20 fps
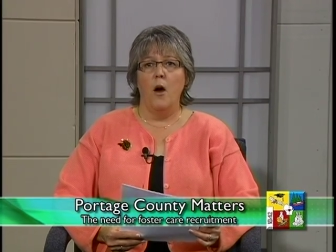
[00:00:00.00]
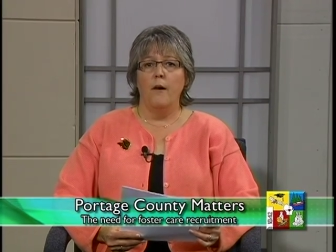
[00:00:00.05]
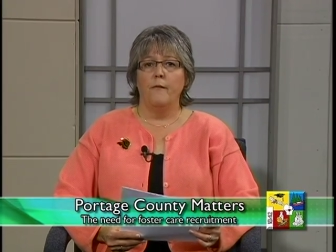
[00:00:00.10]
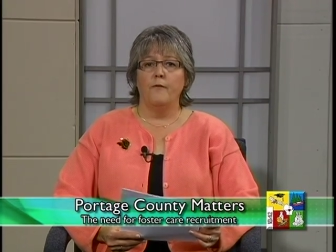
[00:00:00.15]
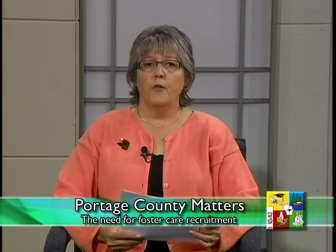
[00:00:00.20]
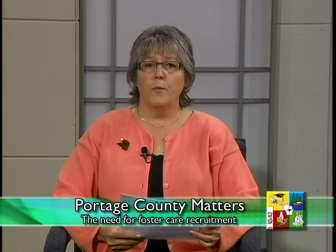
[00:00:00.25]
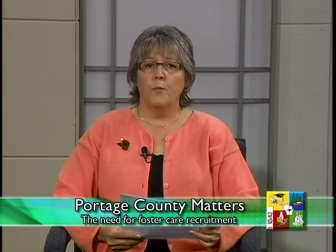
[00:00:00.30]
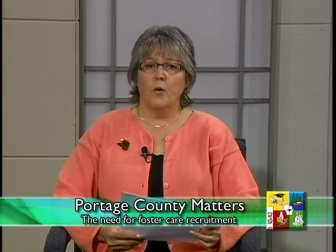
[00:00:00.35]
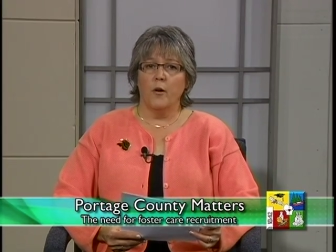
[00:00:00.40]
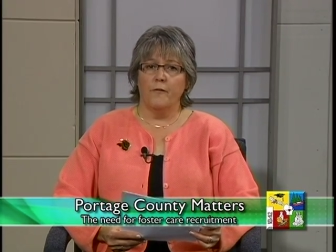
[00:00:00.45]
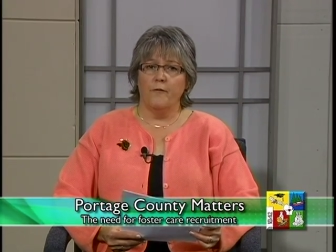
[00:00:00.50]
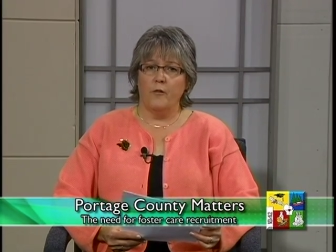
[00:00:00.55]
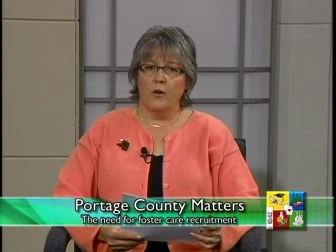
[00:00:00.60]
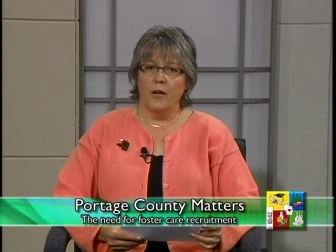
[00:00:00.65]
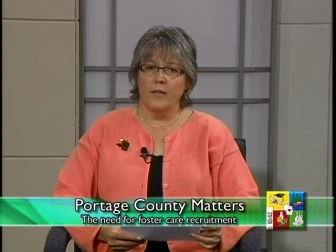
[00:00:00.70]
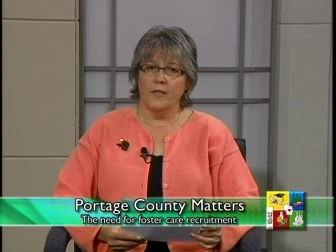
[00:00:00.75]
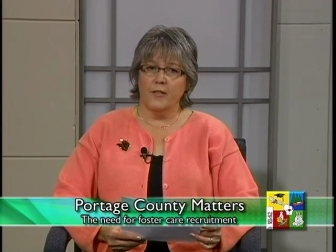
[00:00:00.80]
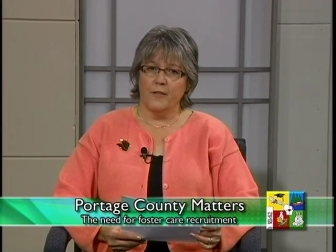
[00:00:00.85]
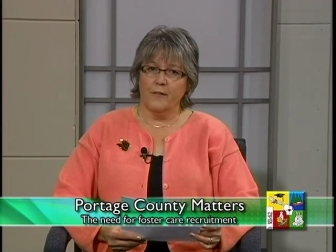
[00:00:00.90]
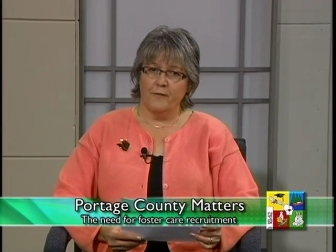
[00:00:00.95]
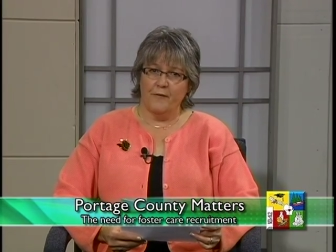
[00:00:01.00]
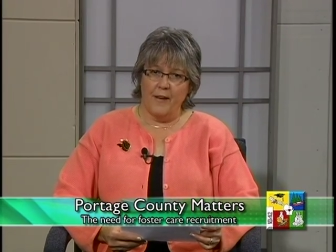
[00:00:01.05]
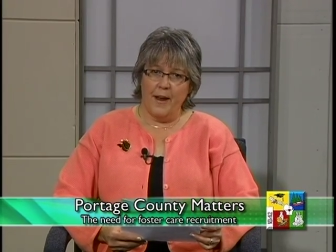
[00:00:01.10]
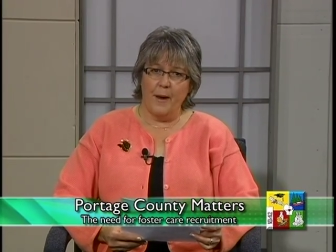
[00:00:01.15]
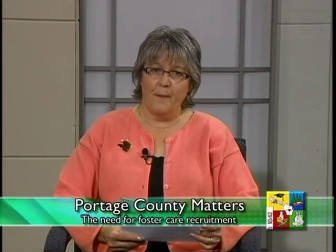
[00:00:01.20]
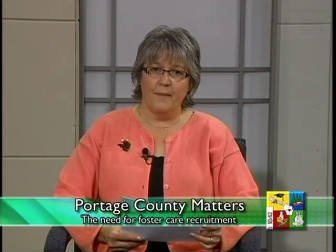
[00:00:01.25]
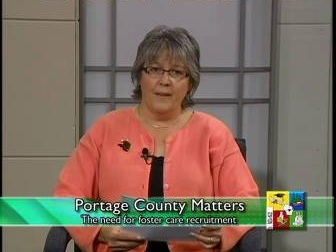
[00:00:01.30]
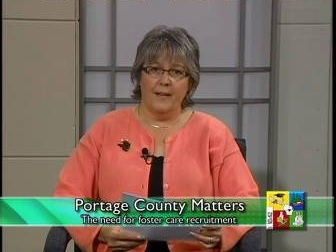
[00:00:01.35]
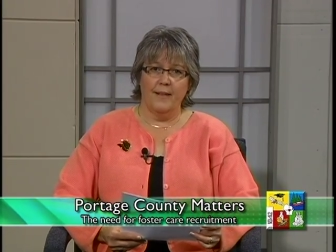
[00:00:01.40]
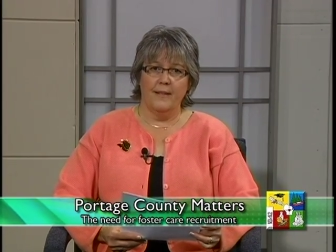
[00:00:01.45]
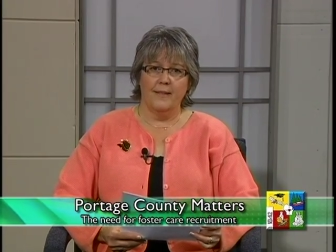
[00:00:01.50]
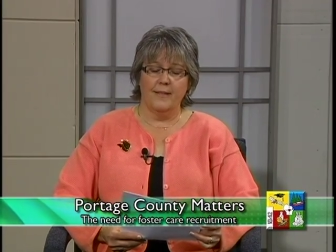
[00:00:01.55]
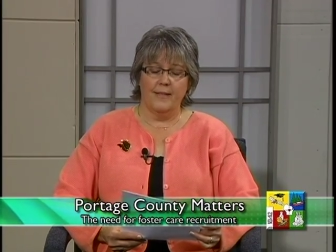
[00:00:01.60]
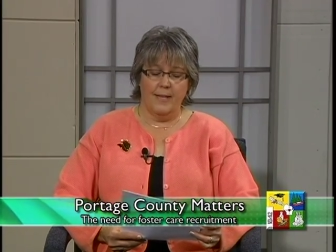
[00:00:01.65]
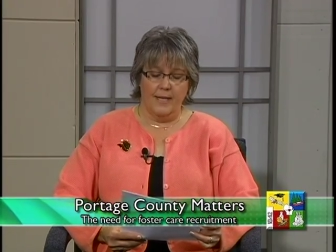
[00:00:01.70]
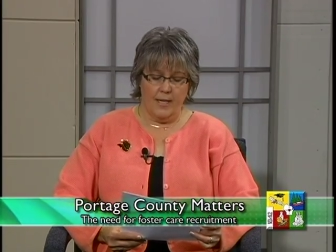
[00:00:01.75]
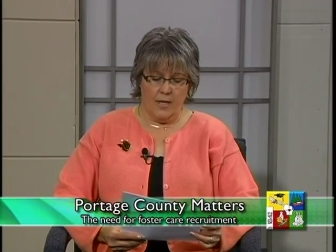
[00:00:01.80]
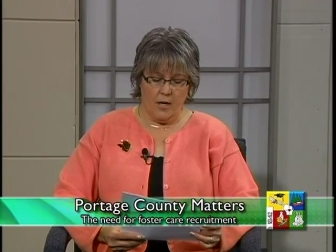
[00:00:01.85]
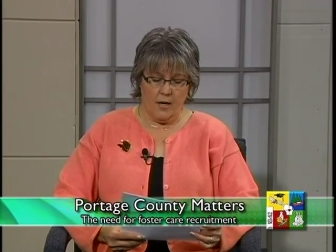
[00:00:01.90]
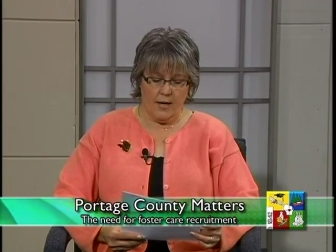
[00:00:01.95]
for more foster families
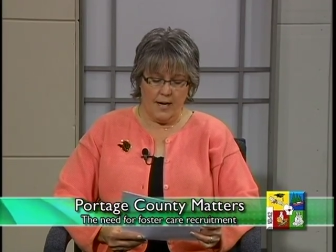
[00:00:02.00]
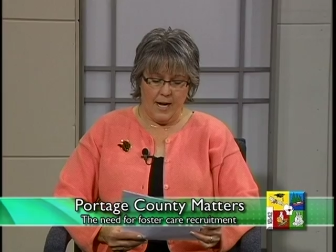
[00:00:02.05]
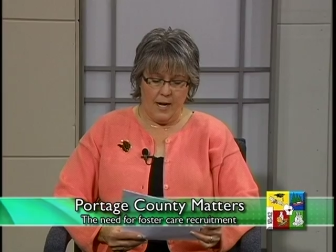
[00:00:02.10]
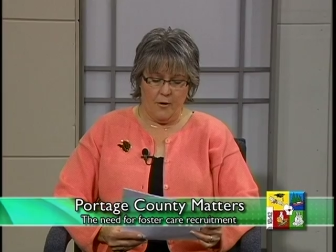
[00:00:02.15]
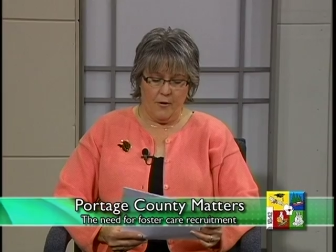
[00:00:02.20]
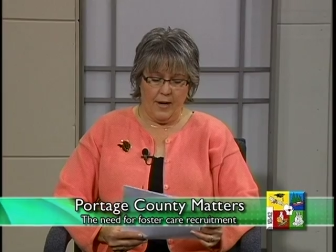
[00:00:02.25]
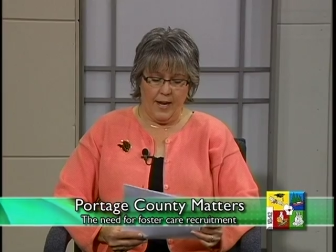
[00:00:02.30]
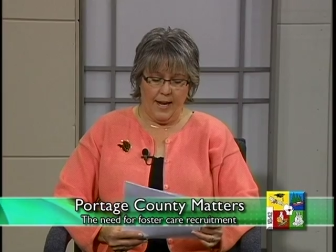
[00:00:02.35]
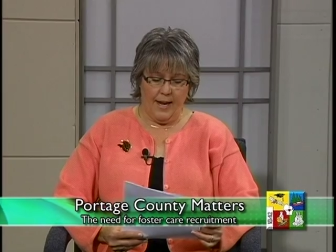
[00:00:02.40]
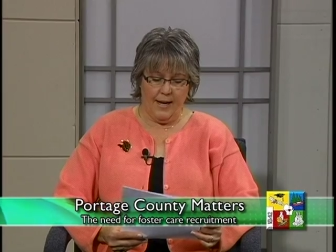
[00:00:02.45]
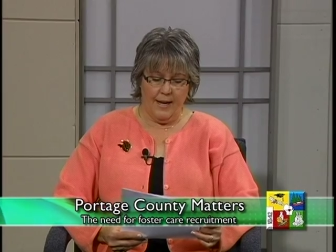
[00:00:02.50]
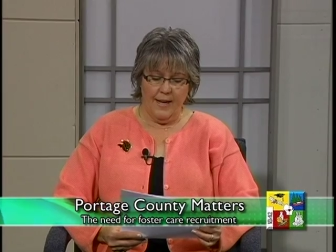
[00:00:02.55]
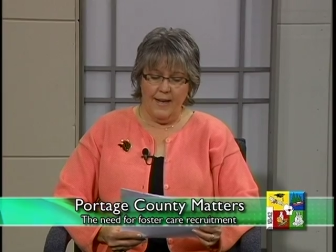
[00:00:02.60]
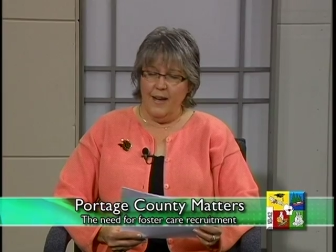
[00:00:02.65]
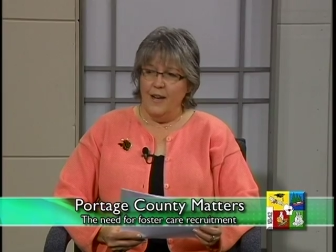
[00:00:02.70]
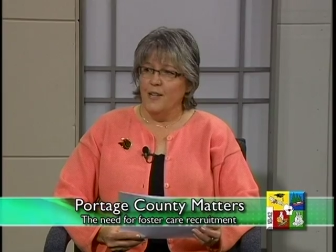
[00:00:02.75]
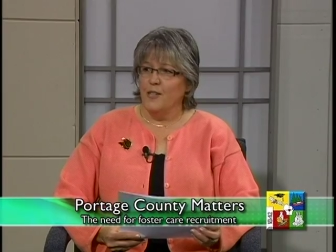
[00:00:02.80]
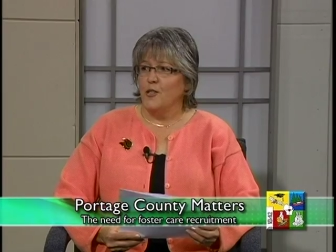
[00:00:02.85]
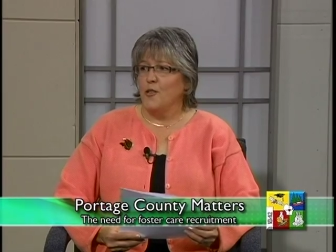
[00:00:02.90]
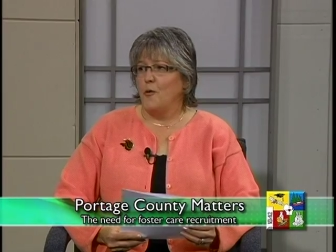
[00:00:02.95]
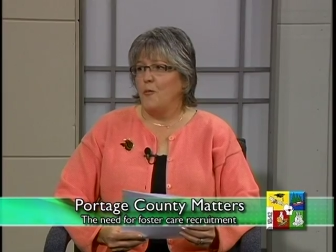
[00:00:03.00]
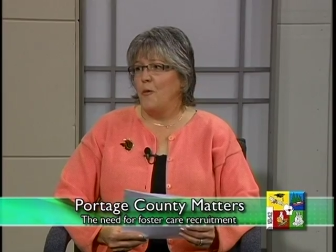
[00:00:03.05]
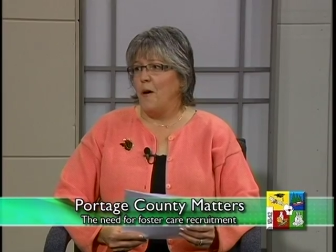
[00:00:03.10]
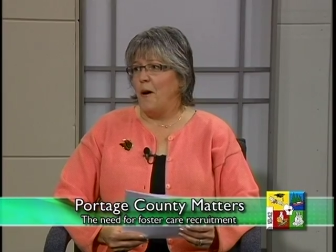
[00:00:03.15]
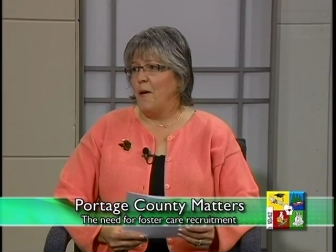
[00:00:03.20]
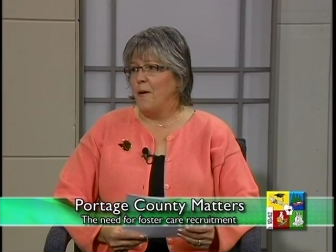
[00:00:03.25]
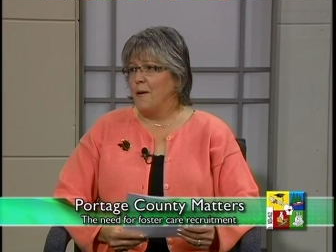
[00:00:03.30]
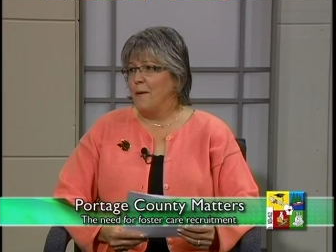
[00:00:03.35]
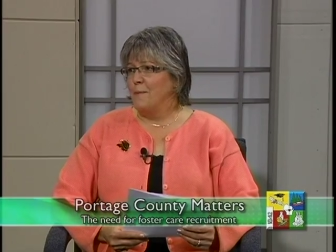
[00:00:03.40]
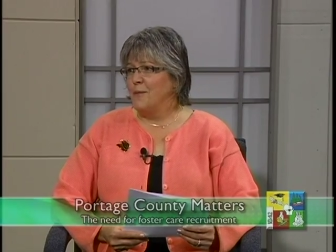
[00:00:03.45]
in our county. So welcome,